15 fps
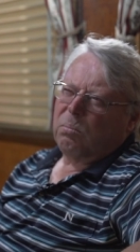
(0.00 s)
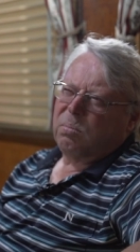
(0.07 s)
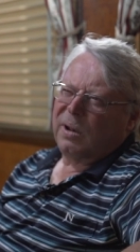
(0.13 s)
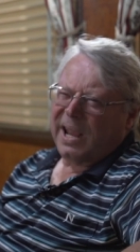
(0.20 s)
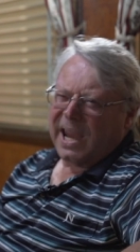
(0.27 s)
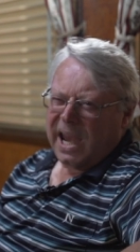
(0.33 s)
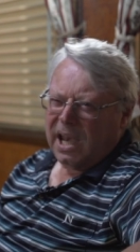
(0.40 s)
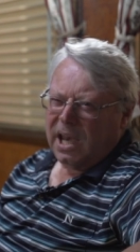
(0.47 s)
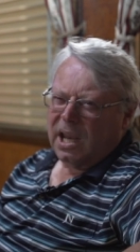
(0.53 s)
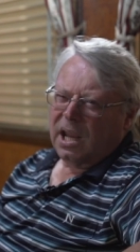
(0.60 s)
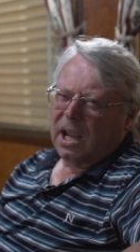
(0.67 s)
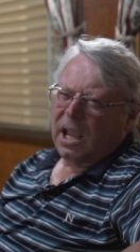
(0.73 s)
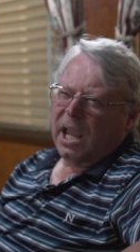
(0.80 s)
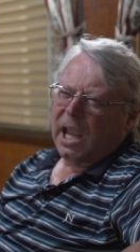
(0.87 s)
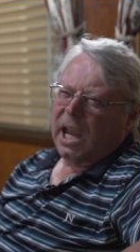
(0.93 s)

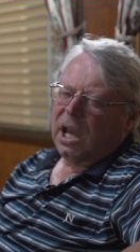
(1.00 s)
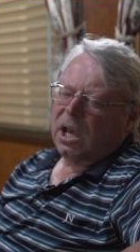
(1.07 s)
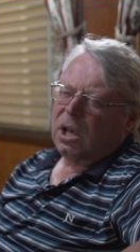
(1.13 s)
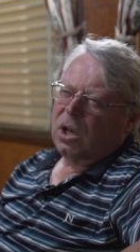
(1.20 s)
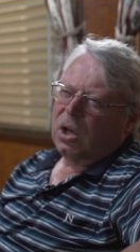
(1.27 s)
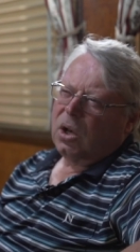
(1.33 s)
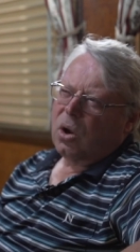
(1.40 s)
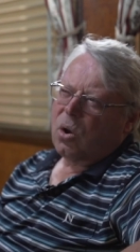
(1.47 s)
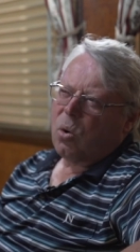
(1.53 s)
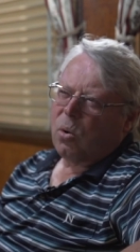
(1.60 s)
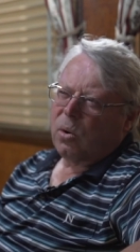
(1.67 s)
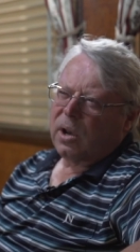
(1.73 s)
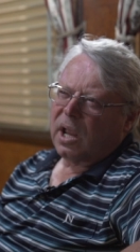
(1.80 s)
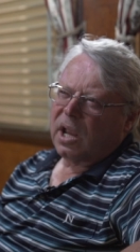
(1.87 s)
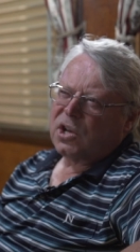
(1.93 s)
planning and
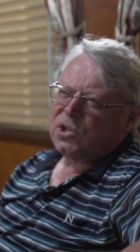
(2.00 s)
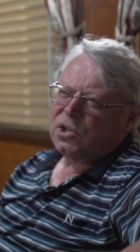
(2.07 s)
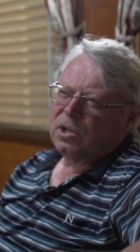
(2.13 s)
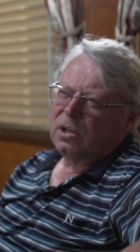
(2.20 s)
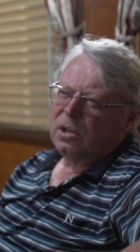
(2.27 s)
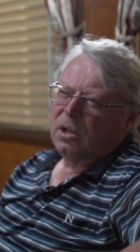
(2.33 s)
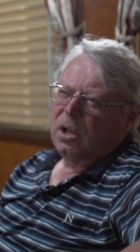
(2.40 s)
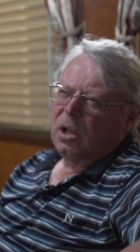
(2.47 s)
coordination